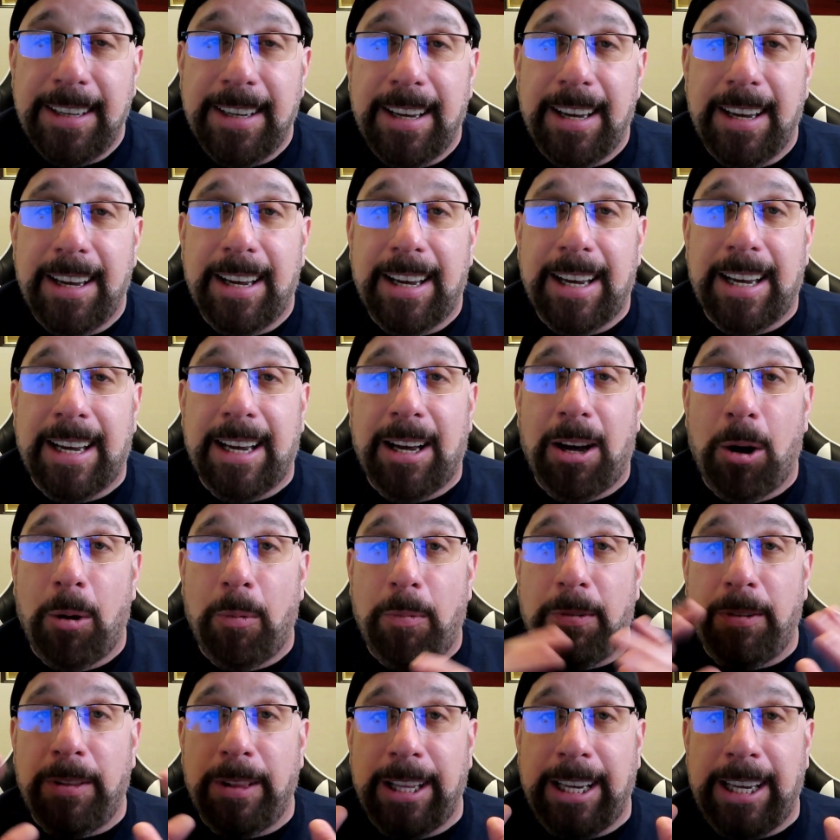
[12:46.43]

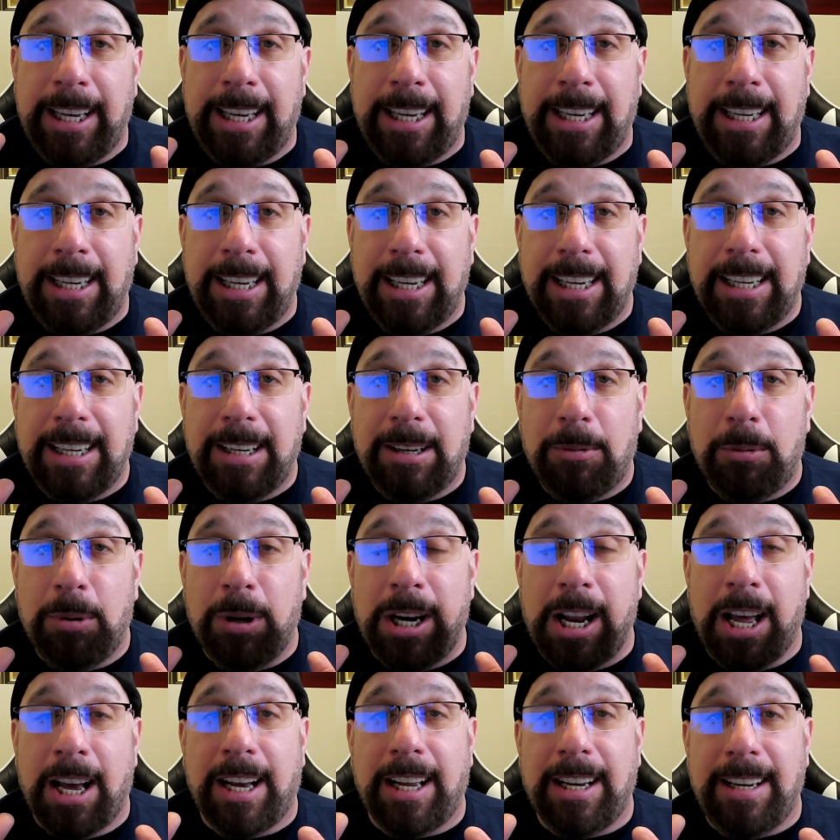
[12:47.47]
Hopefully
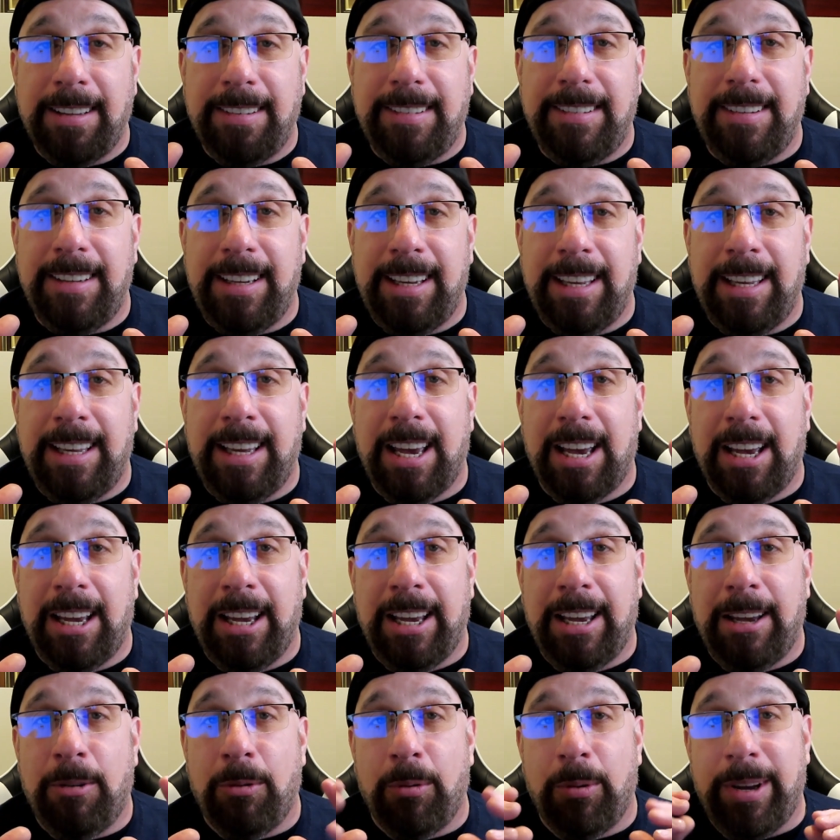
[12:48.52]
we're not going to see
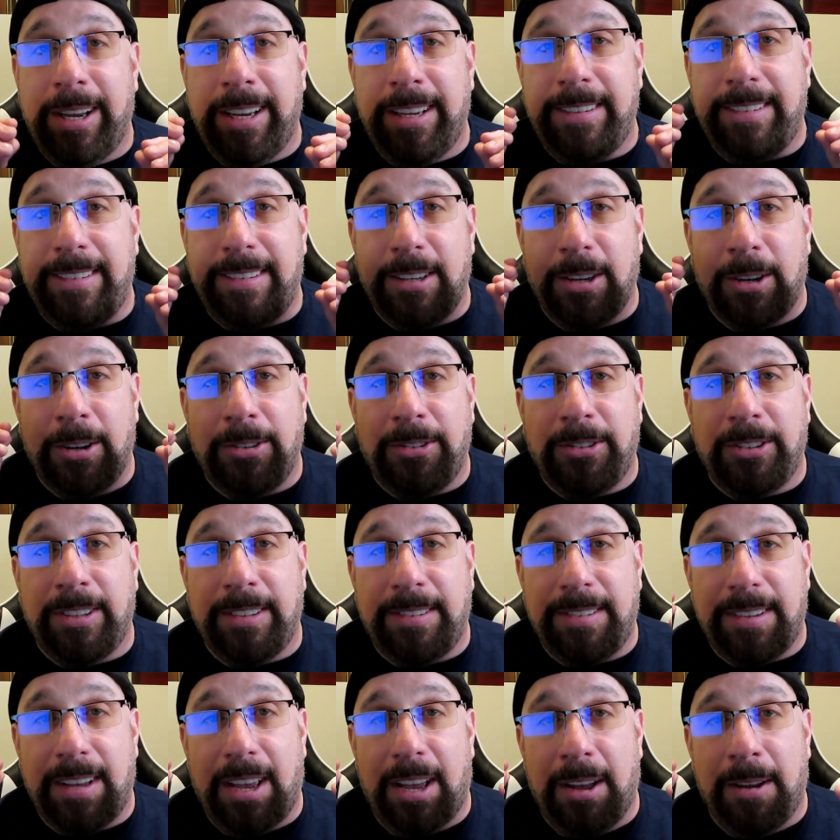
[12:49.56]
a
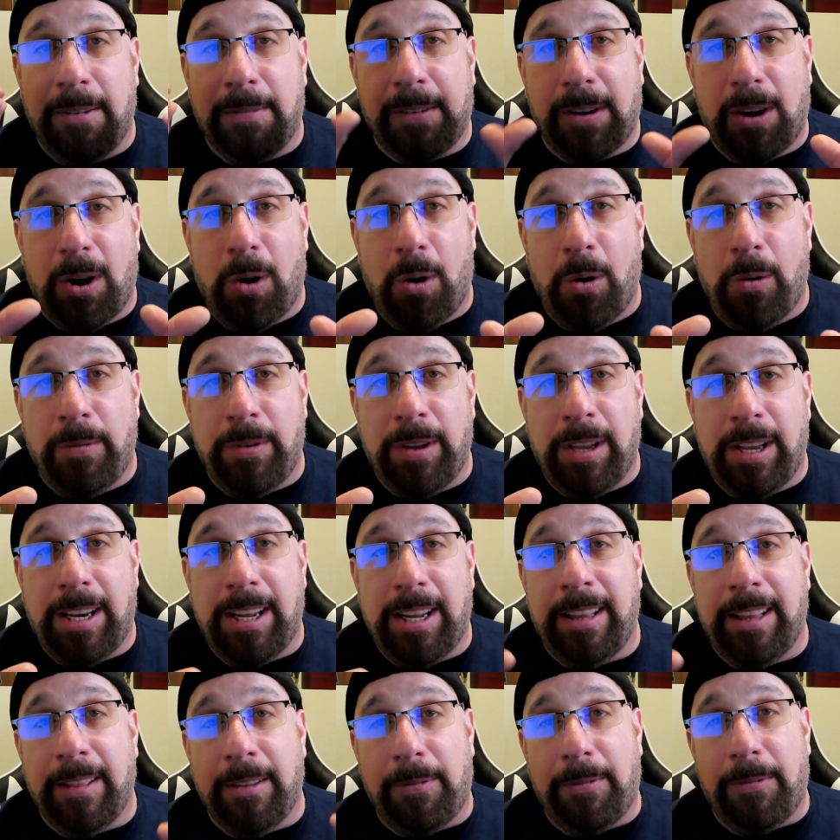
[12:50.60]
resurgence of COVID
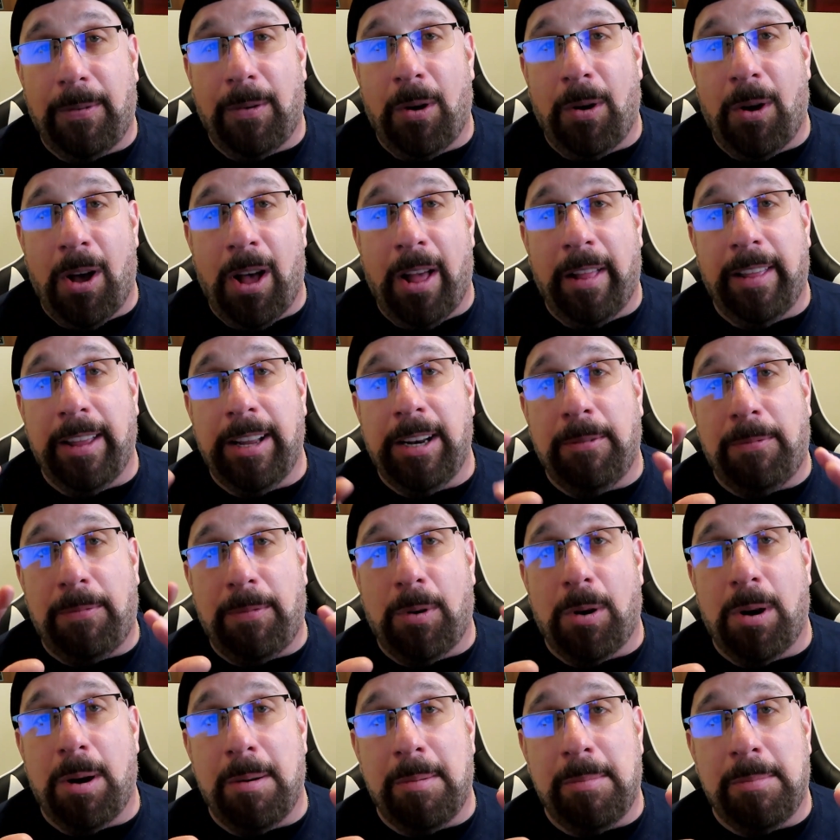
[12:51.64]
in the fall in the
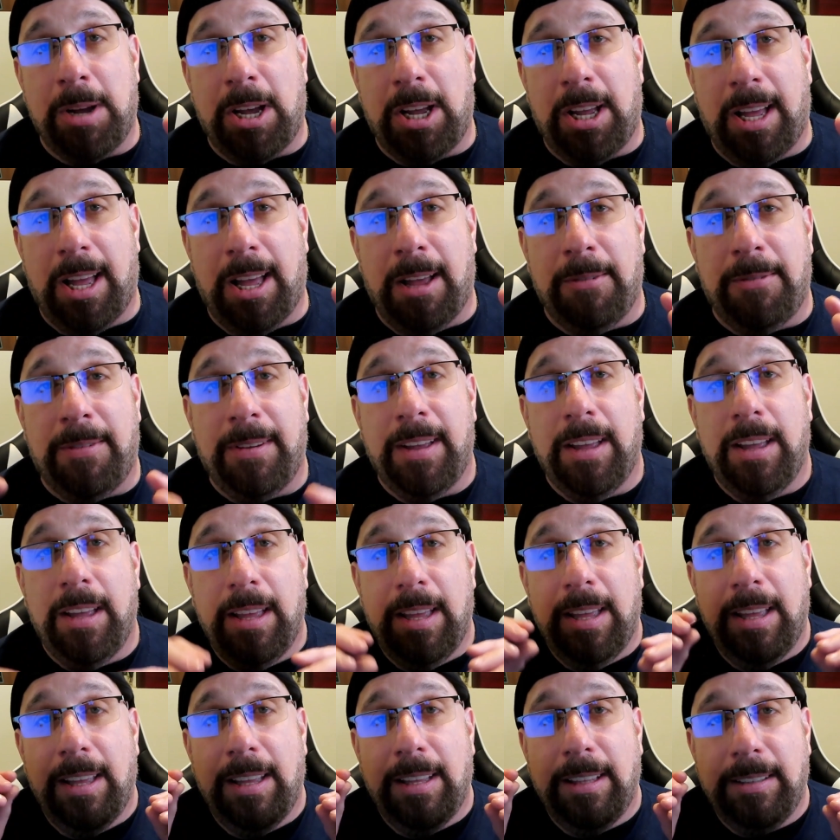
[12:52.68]
form of
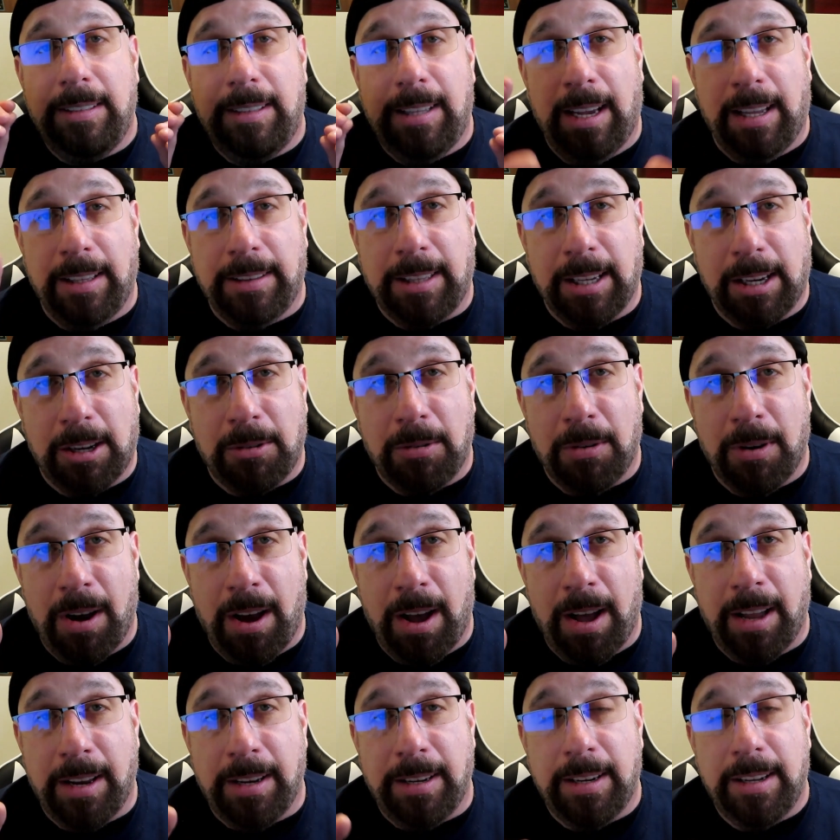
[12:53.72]

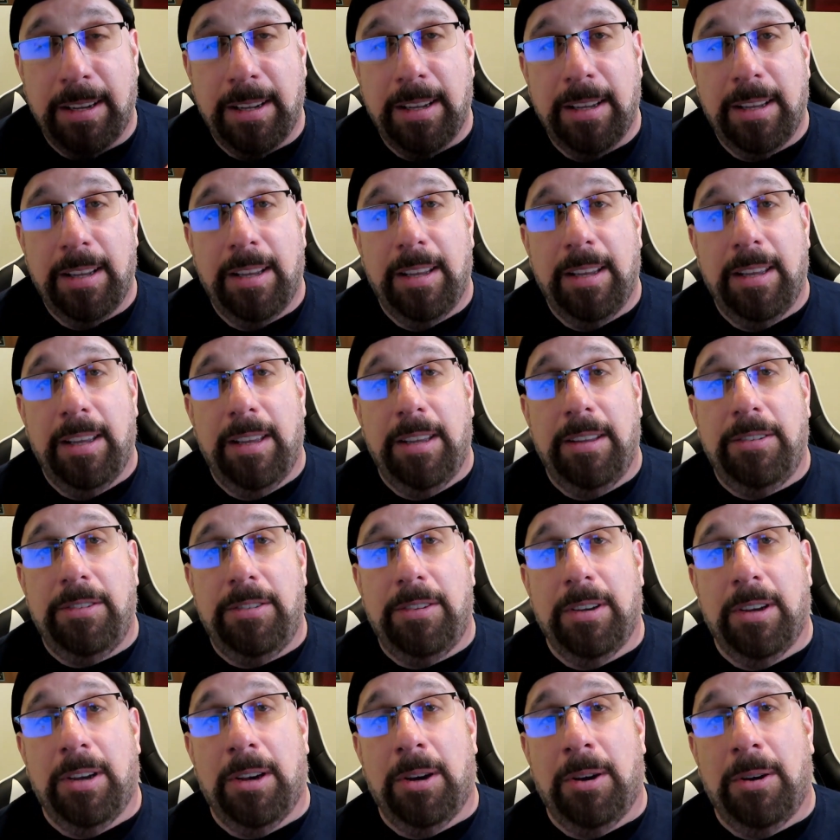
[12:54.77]
Deltacron.
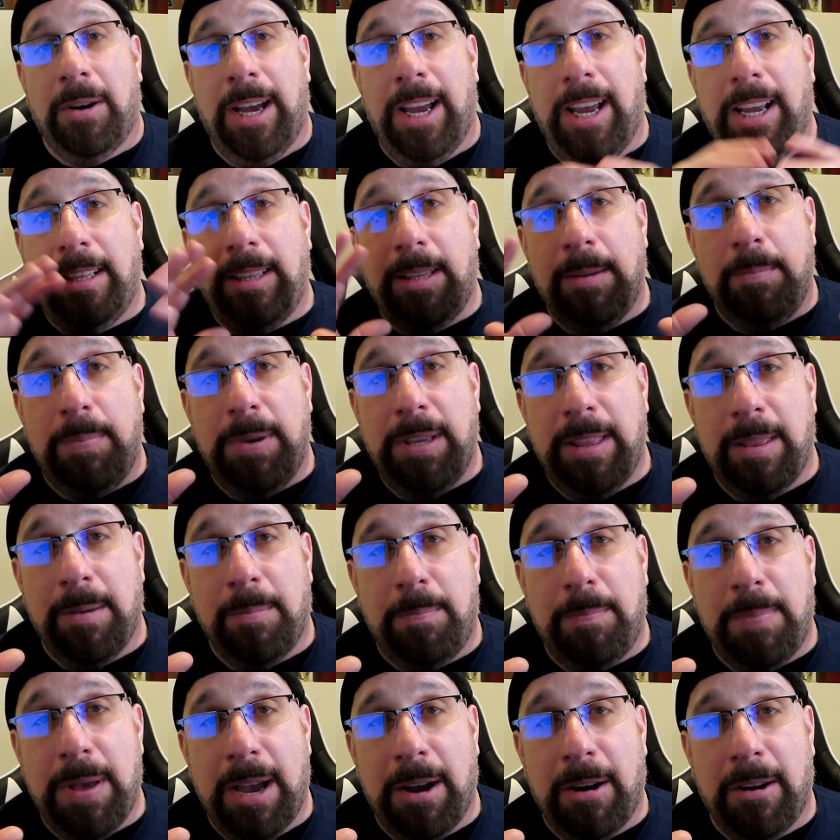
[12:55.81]
So I hate to be the
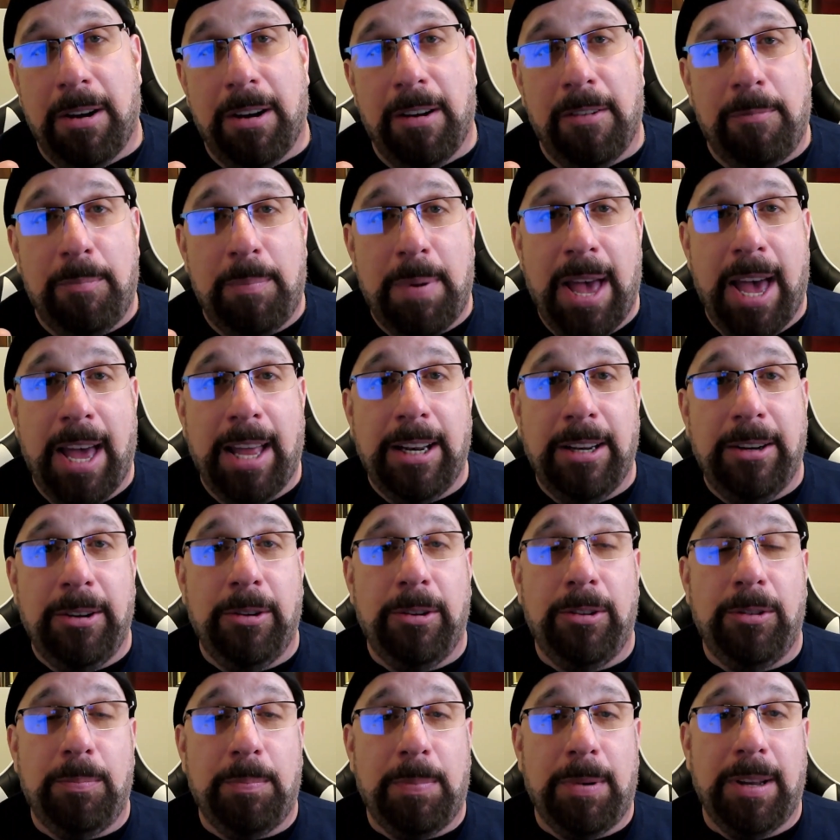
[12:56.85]
bearer of bad
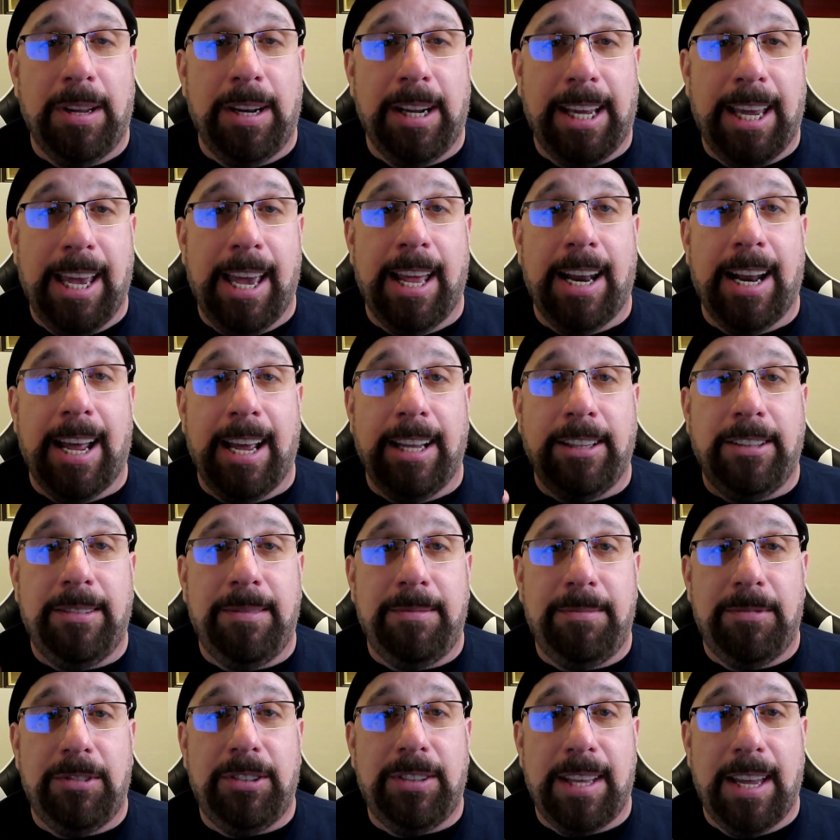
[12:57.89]
news, but again, I
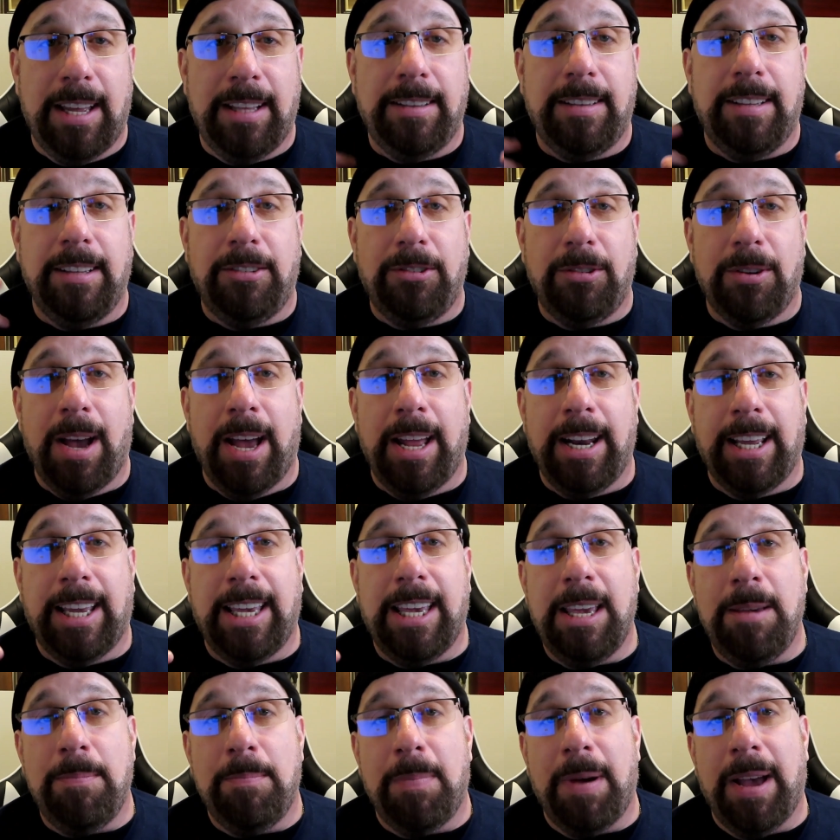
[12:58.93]
tend to try to
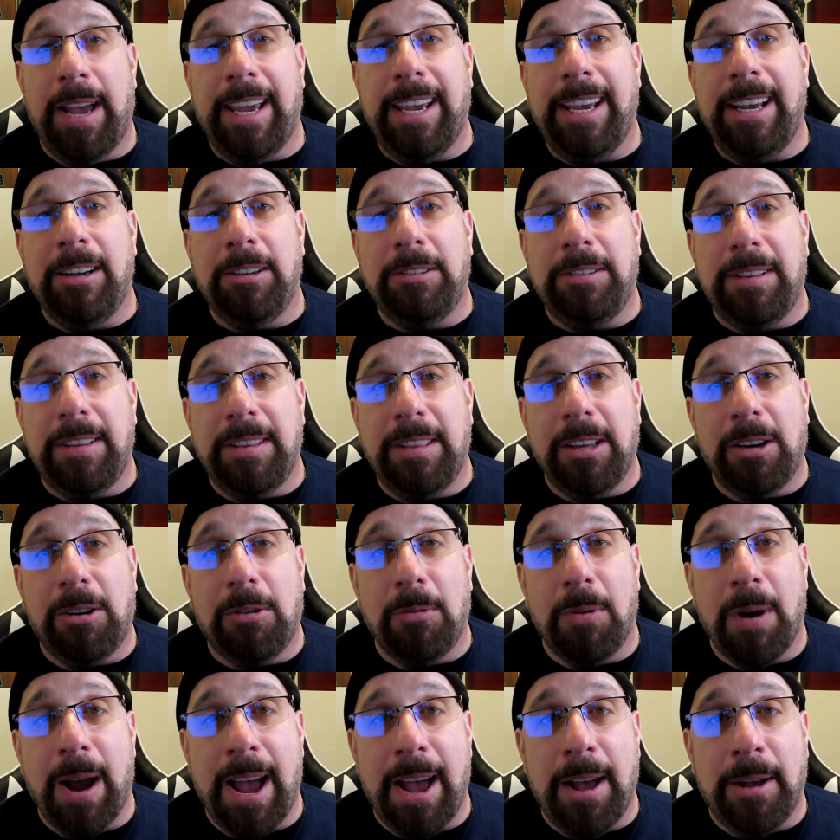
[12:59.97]
keep my ear to the
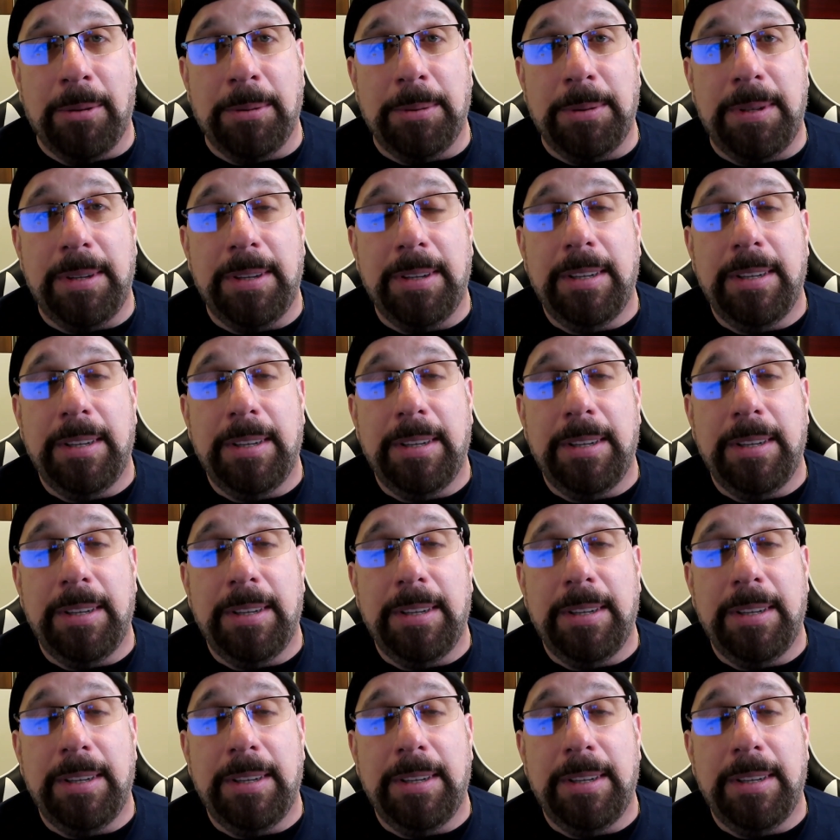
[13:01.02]
ground